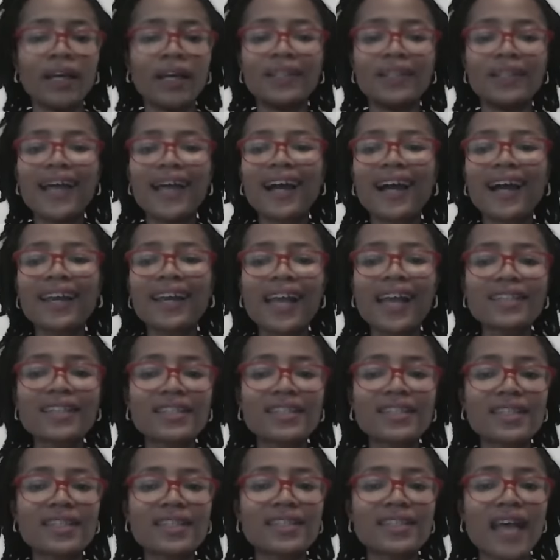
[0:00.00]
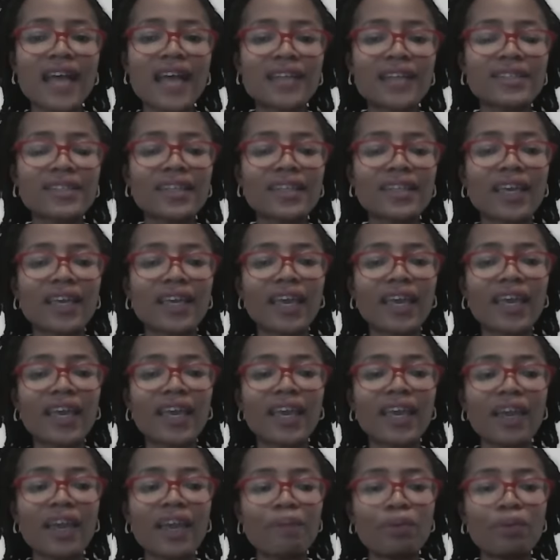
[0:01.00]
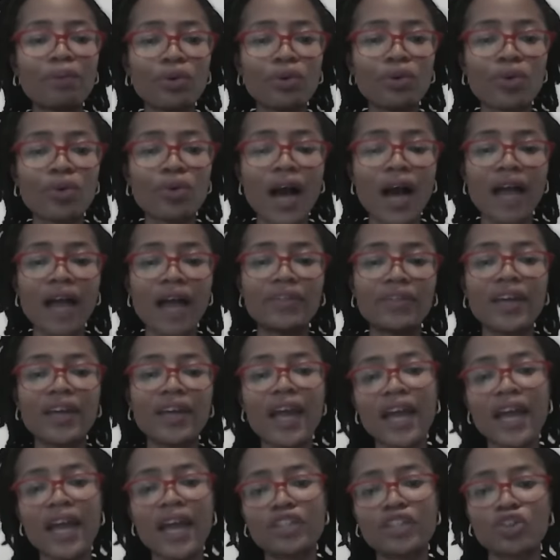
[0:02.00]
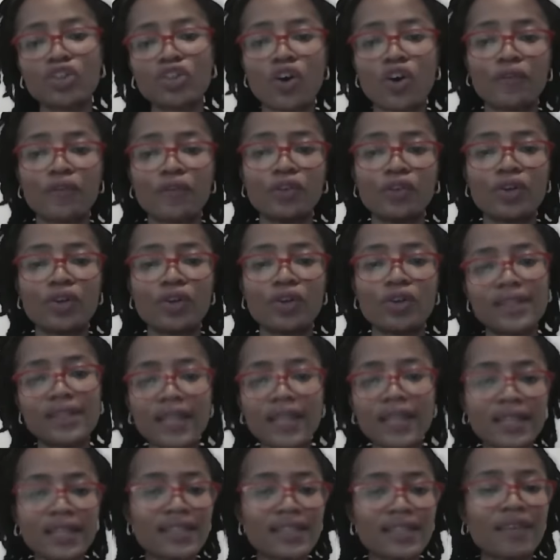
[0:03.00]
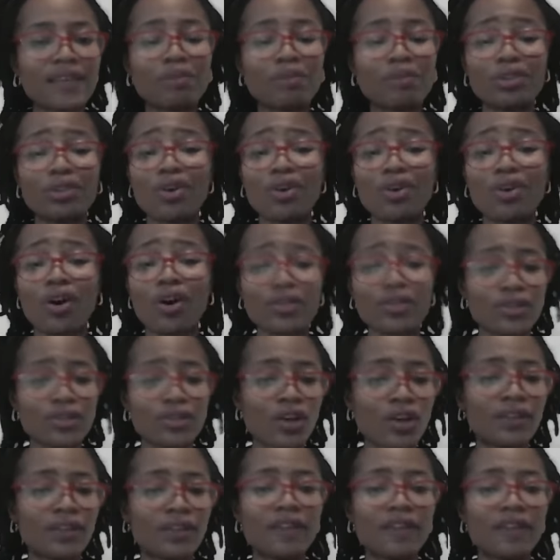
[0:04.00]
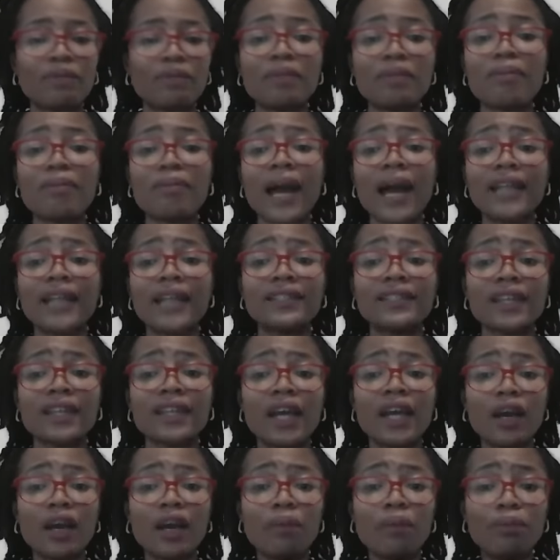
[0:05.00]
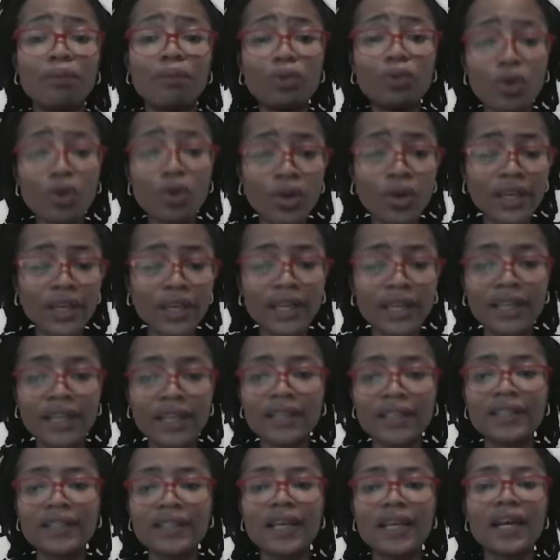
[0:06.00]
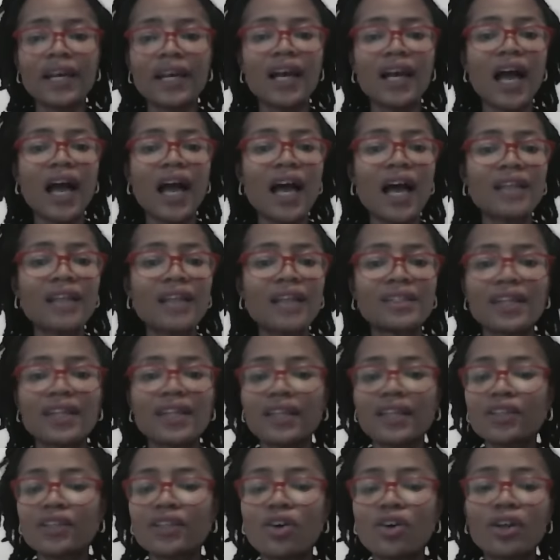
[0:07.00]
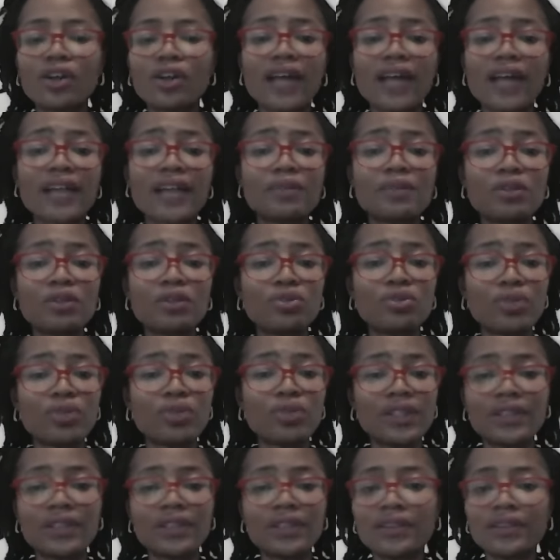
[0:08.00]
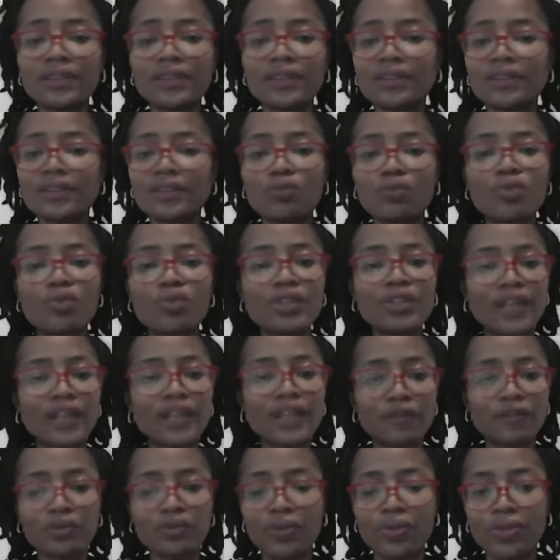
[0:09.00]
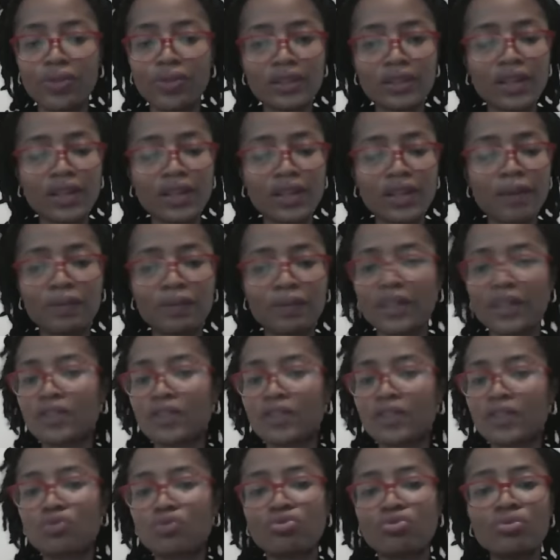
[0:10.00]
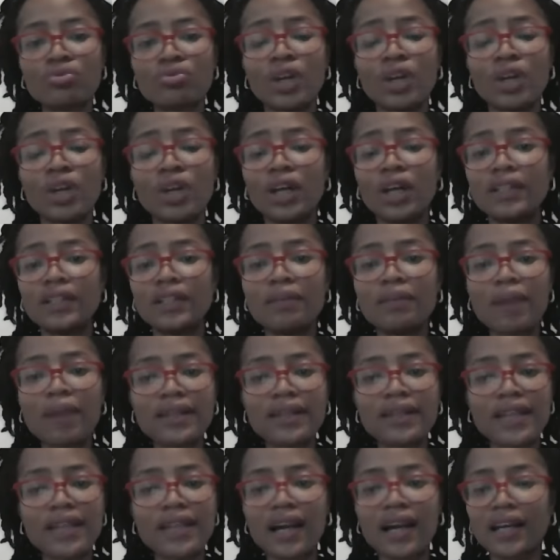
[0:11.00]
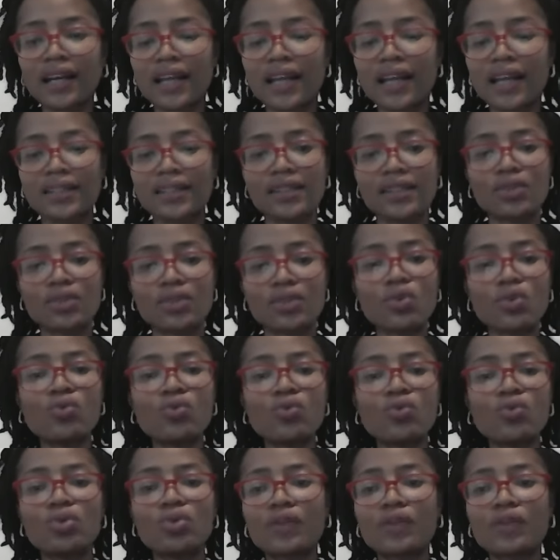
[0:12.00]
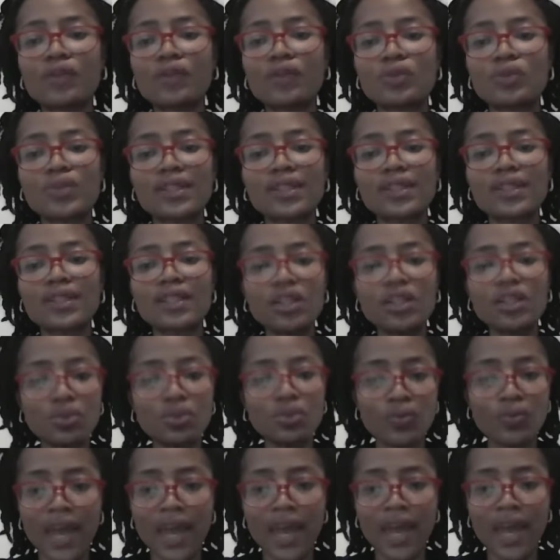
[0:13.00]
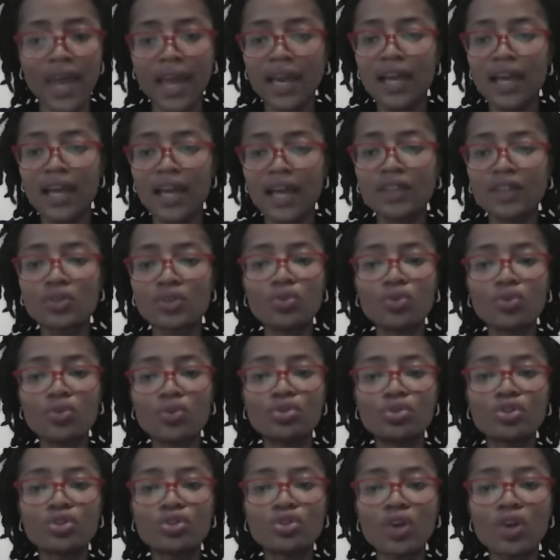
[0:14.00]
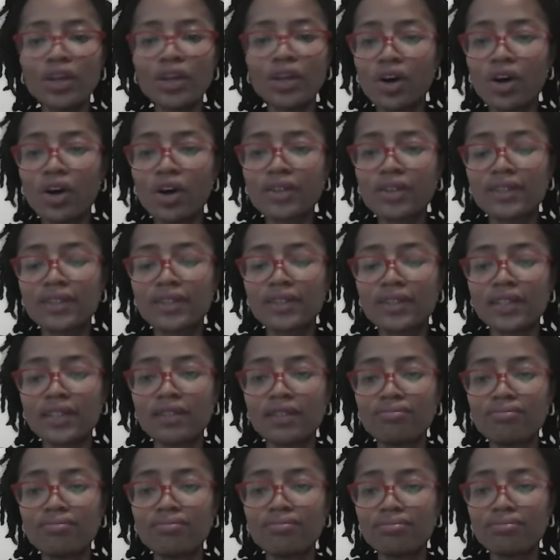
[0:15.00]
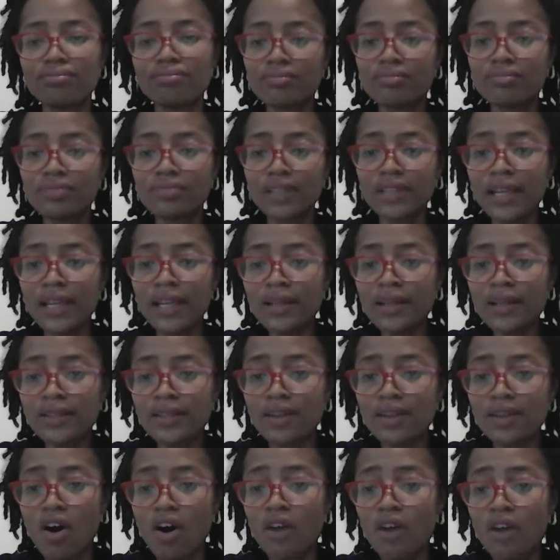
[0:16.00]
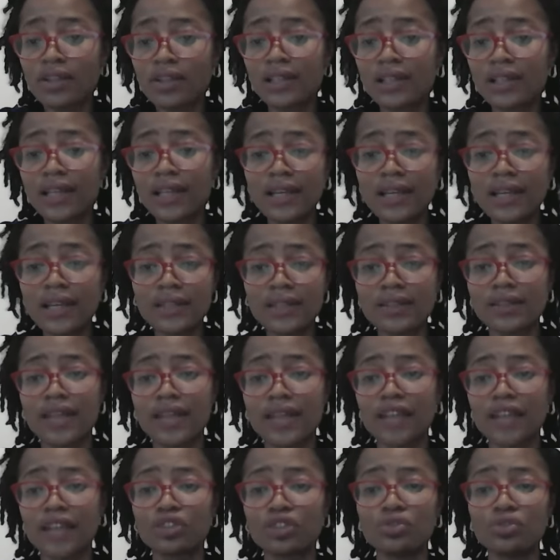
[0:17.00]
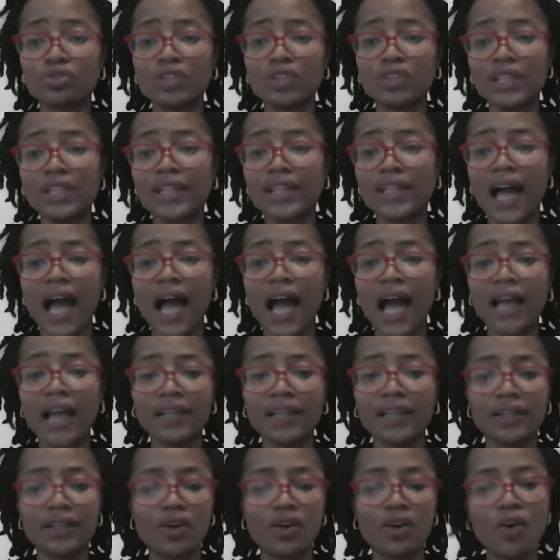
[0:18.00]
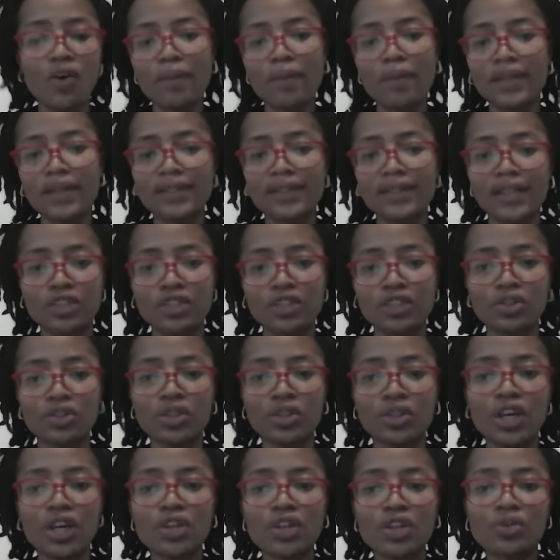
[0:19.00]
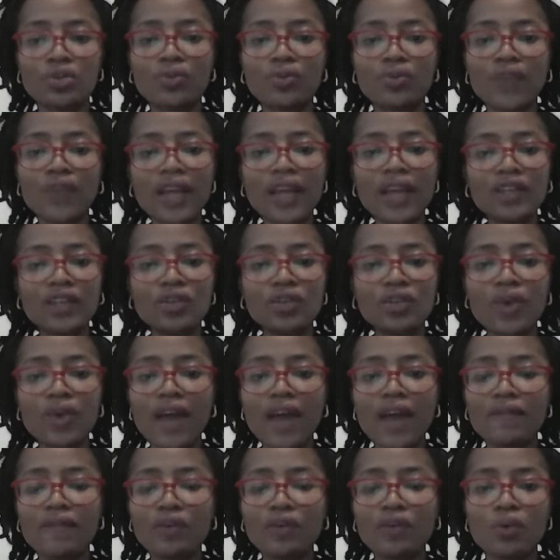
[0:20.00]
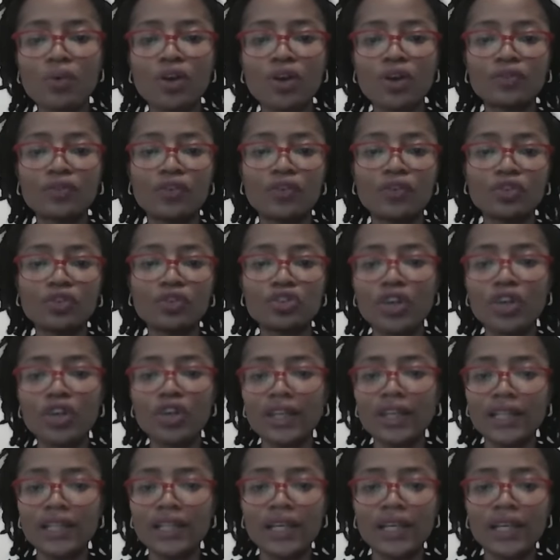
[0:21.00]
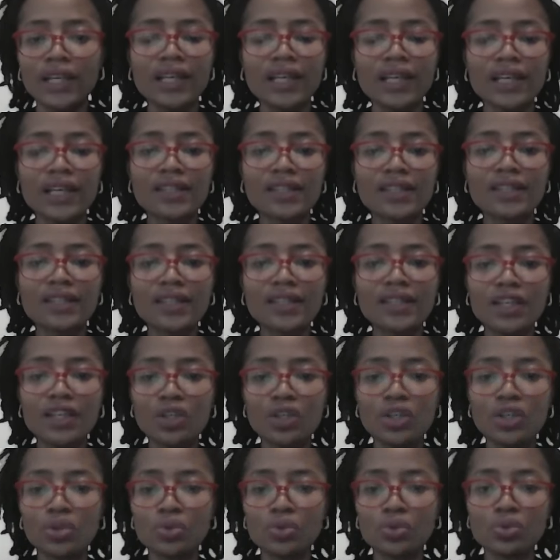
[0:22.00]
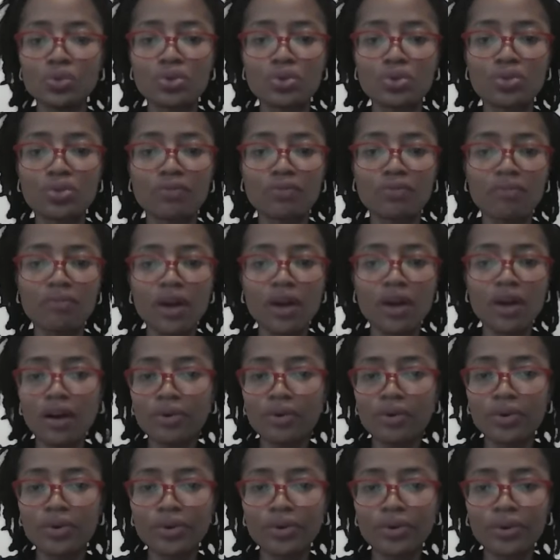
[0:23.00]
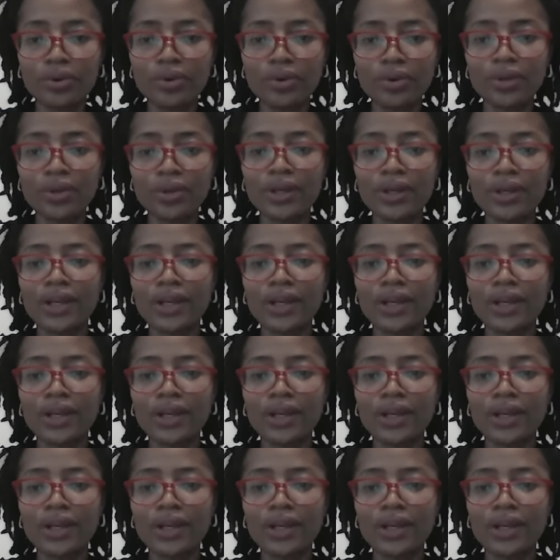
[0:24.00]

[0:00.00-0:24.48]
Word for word: There are classes that keep you at the edge of your seat. They've been awesome. They've been mind blowing as in God has been doing wonderful um, things through the master classes. So we'd love to see you there. So join us. The links, all the links that you need are in the comment section. So thank you everyone for joining. See you tomorrow.